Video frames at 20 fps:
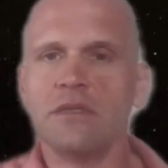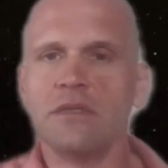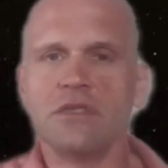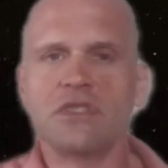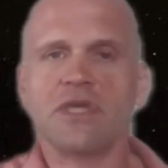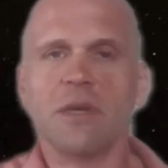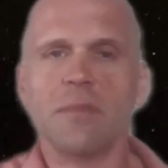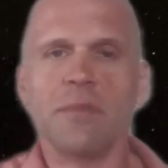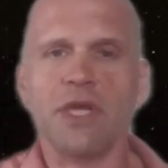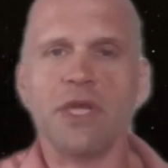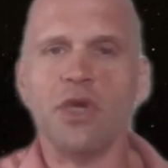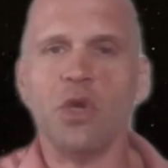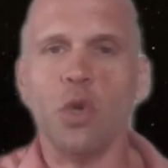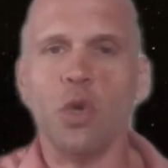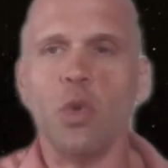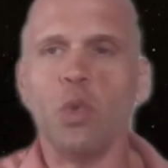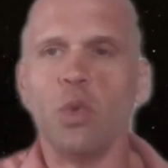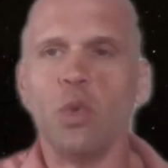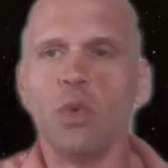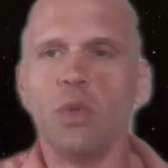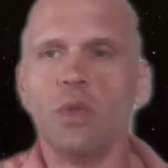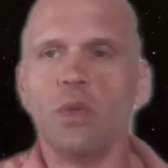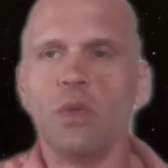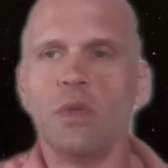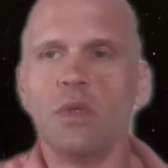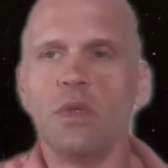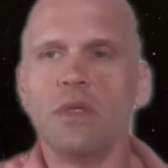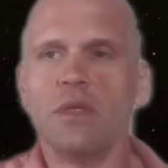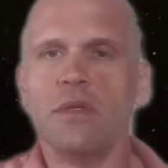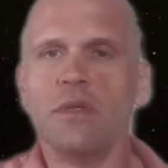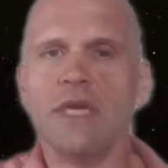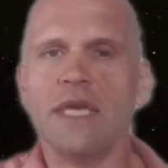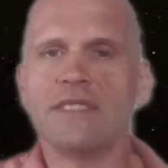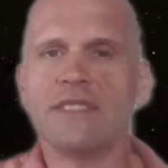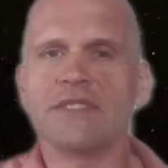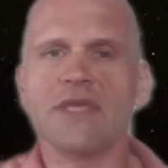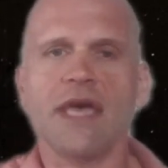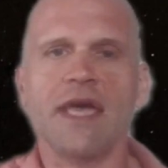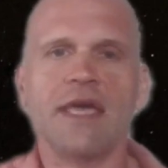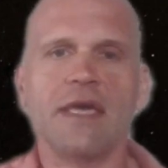somebody who
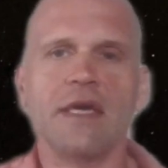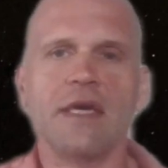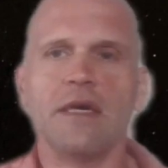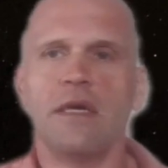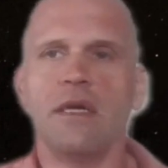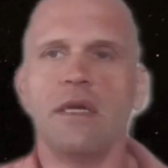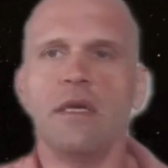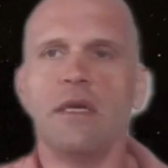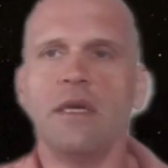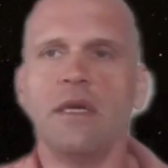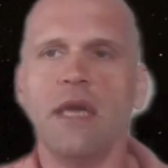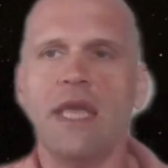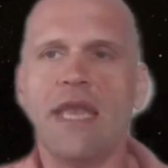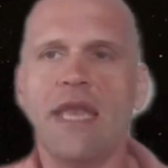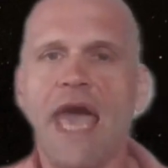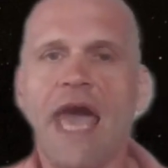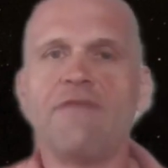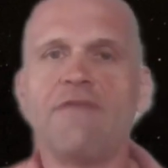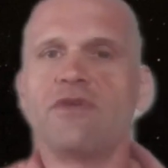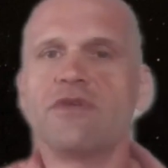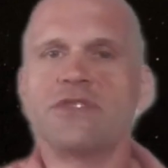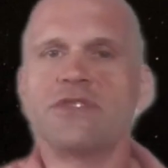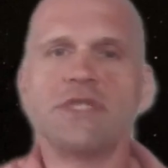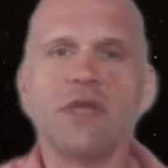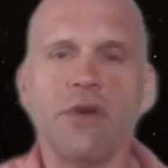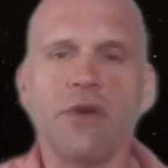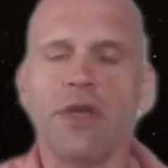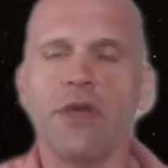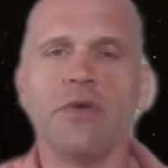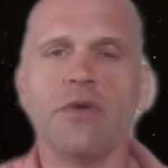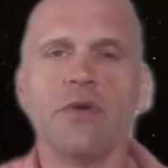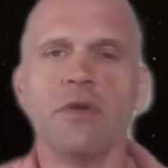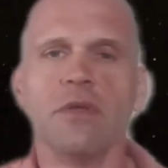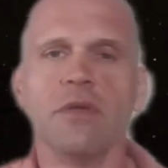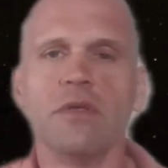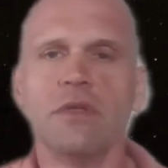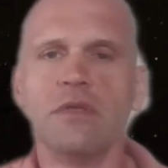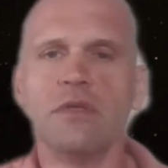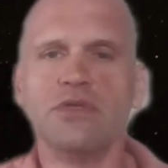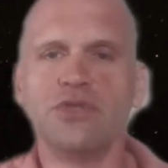is like an
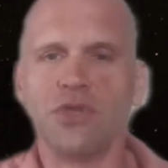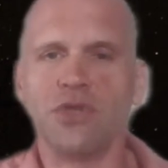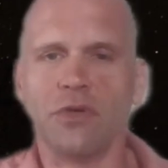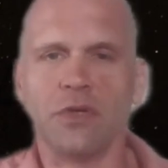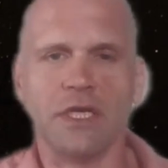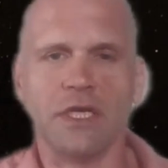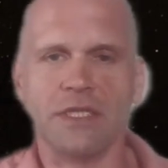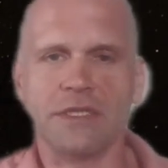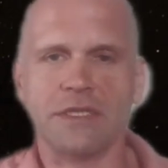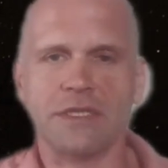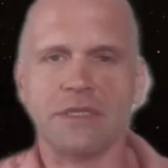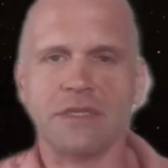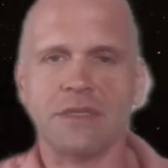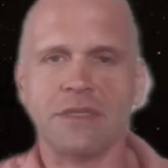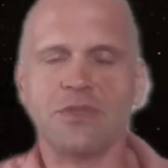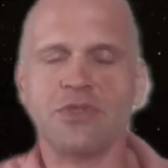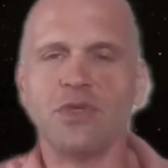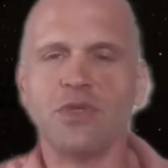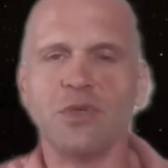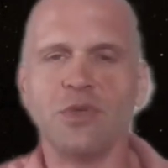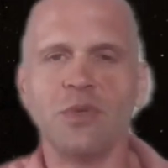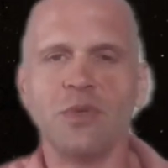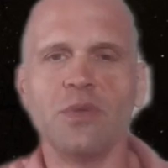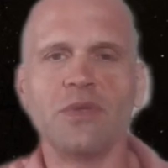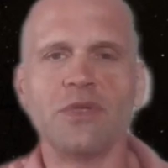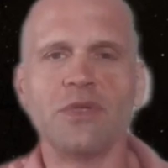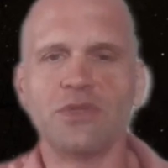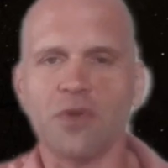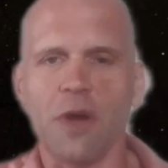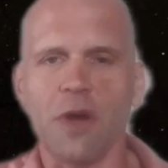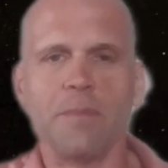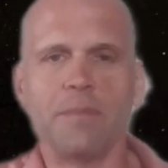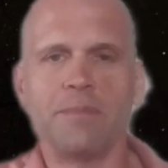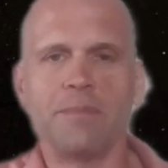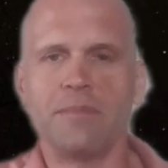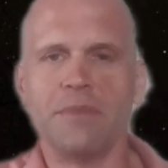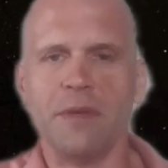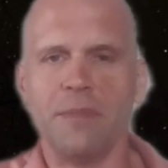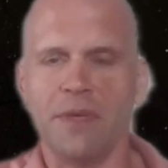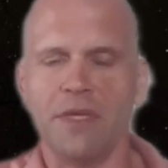adversarial journalist to the
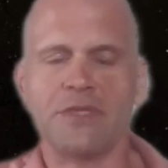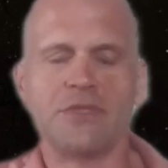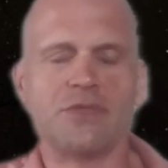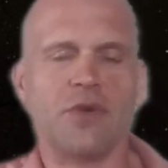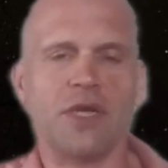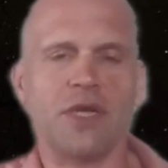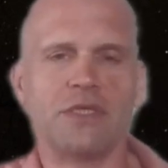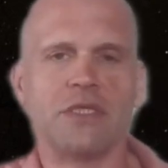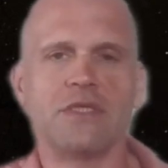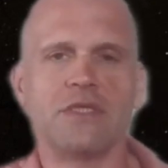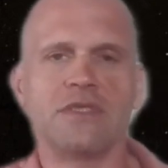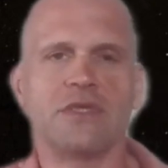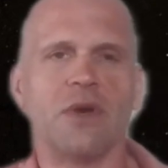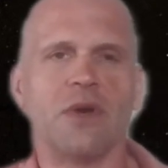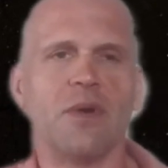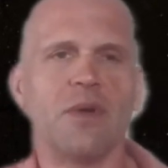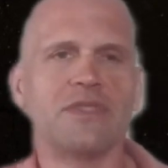Trump administration. So